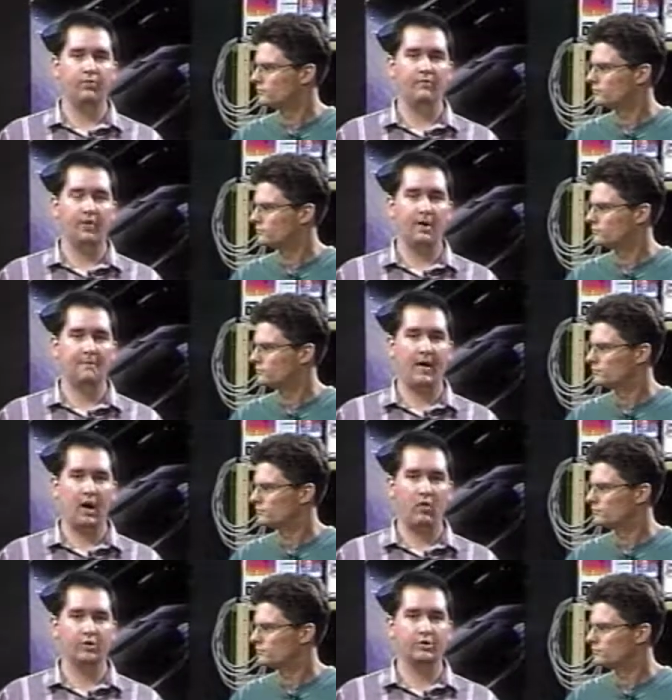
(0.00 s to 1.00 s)
Speaker 1: provide
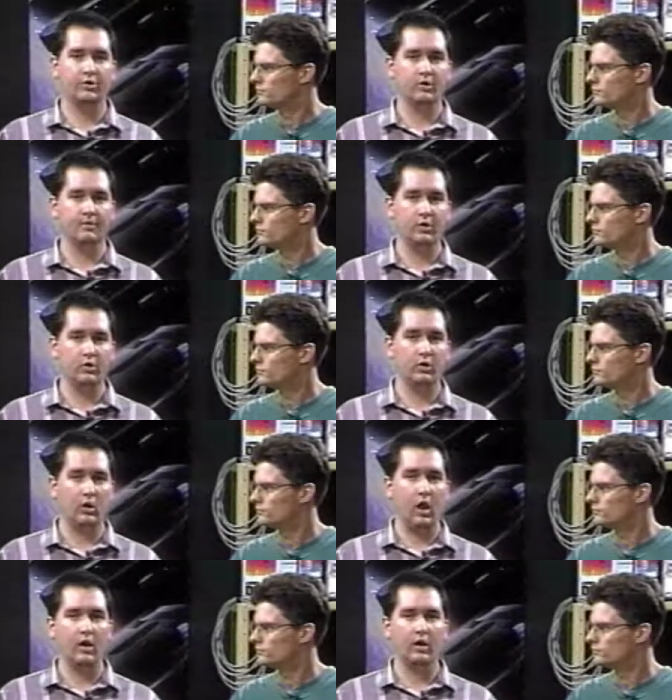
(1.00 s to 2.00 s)
power to the computer
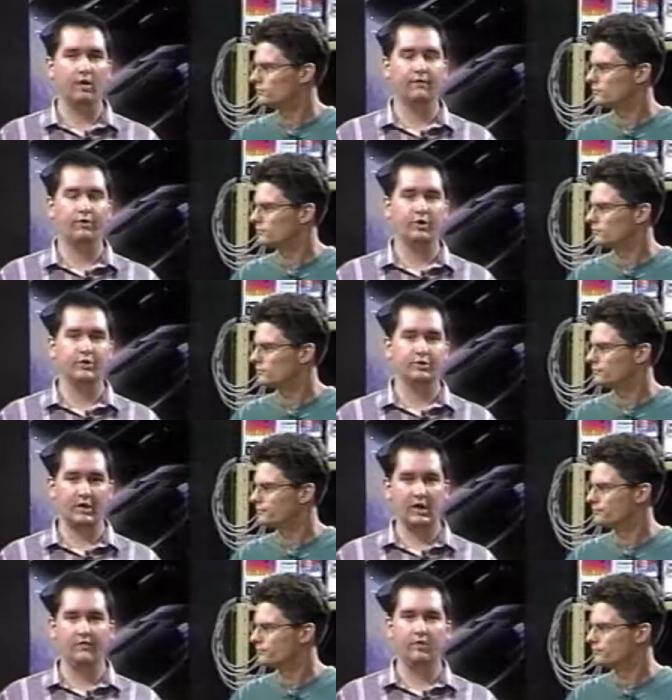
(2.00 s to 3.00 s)
long enough for you to
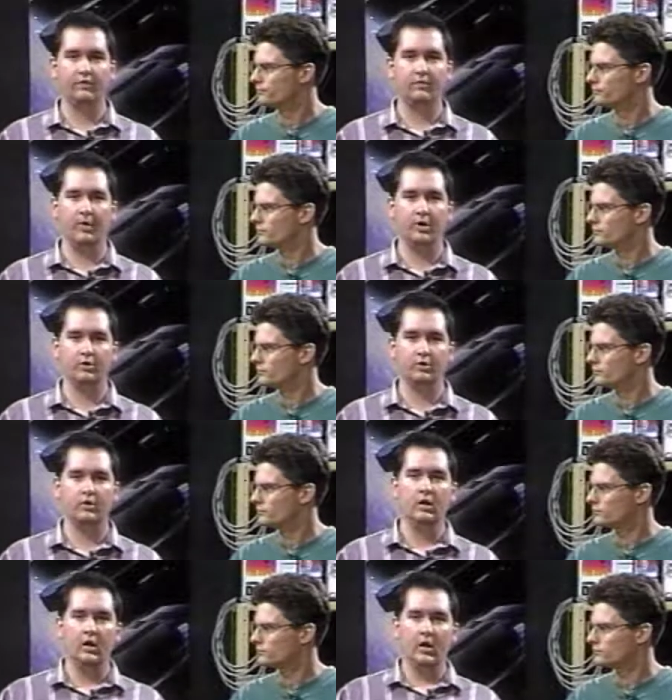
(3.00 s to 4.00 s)
save your
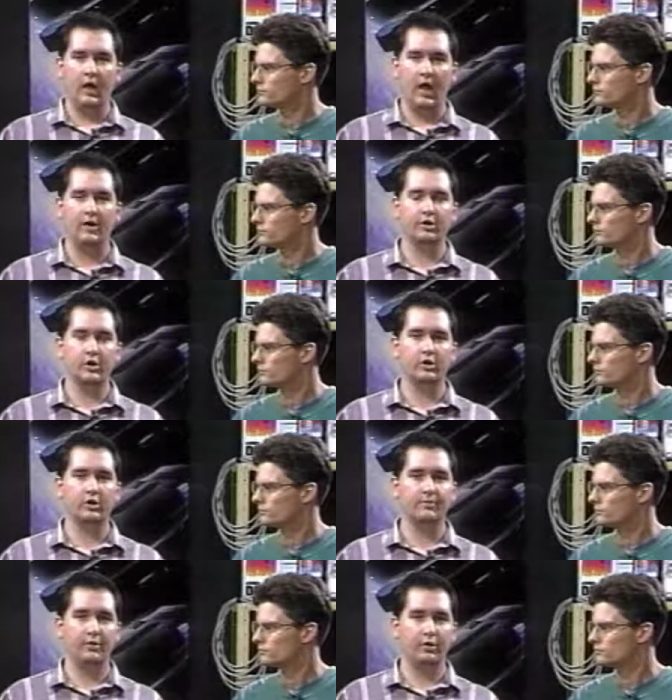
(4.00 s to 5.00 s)
information and turn your
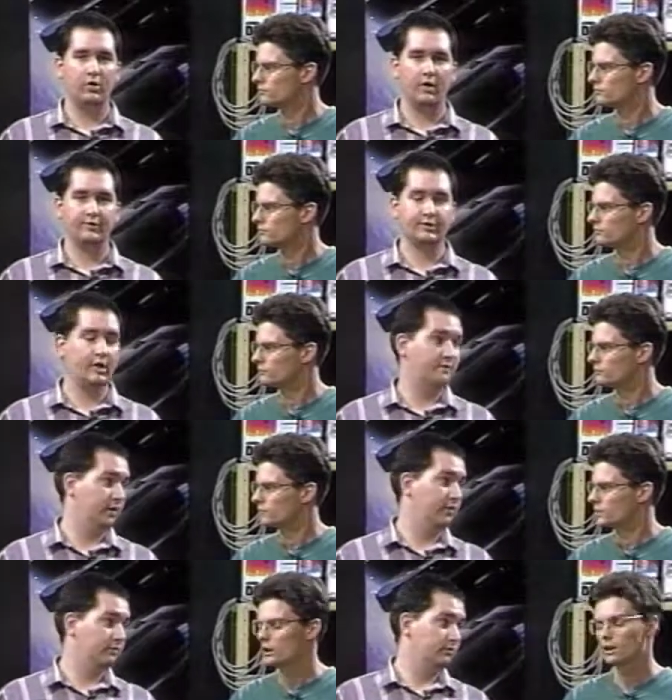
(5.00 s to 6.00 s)
computer off
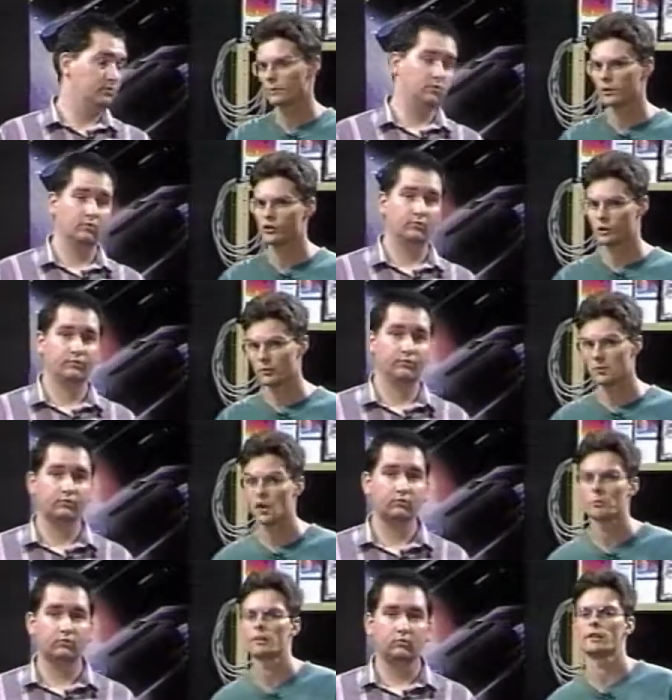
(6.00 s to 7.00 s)
safely.
Speaker 2: And I'm pretty sure we've
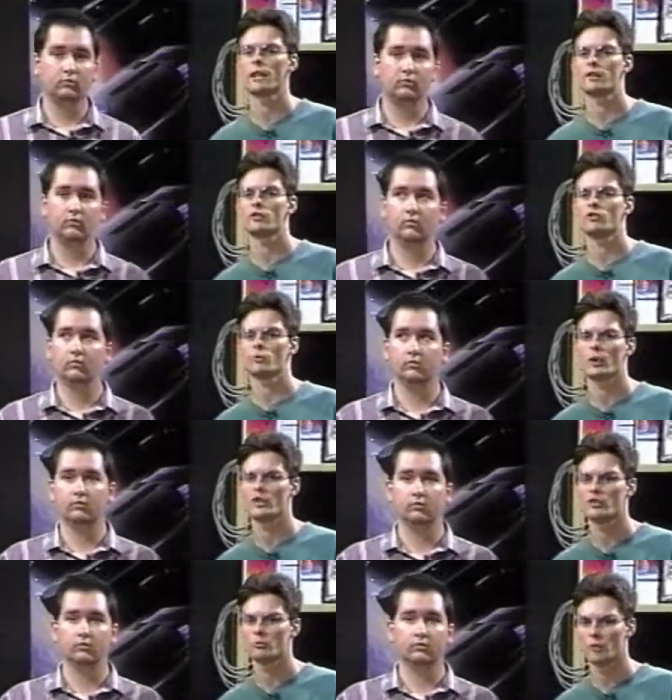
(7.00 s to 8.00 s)
all been in that
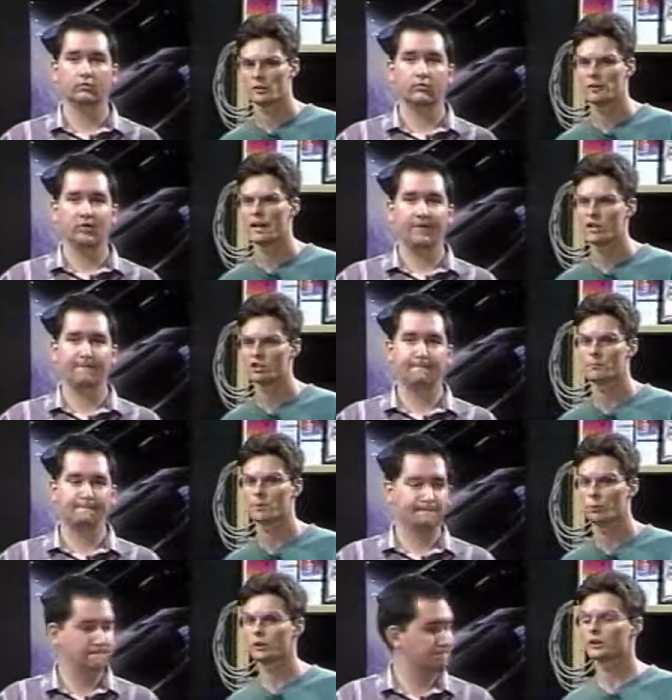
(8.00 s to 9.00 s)
situation where we've actually
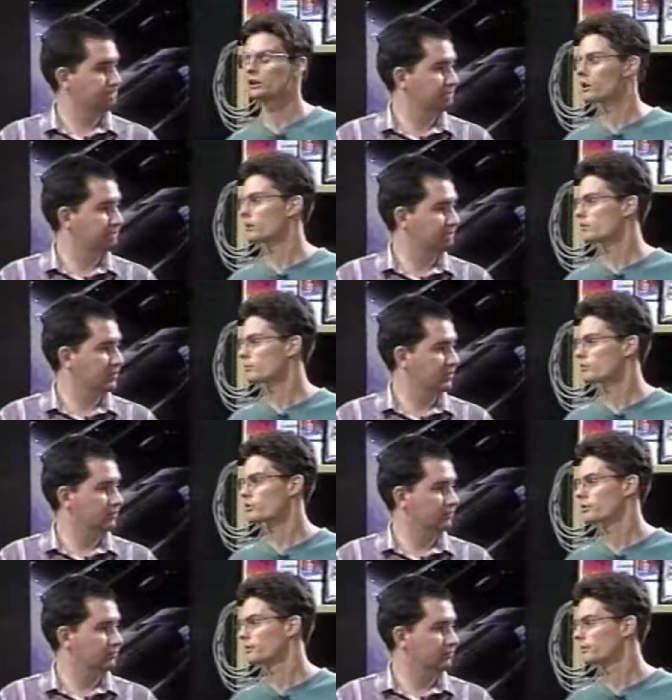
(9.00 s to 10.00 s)
been working on some
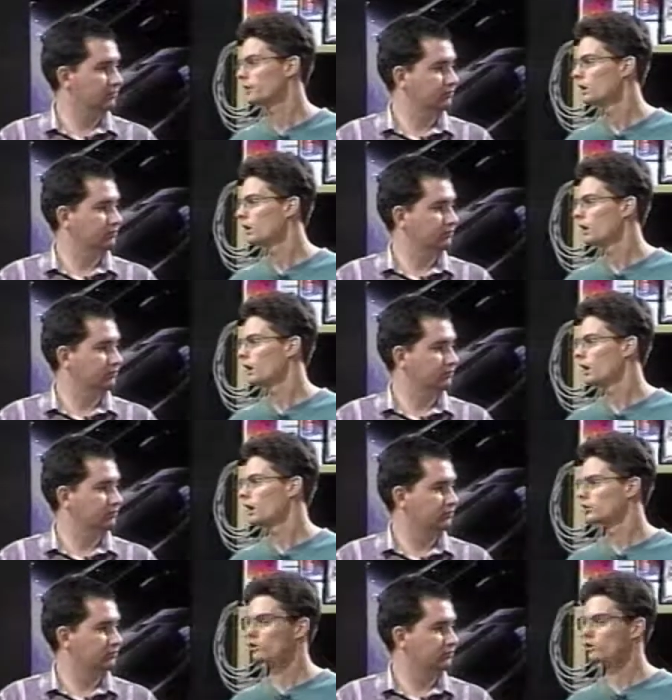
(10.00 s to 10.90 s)
sort of uh,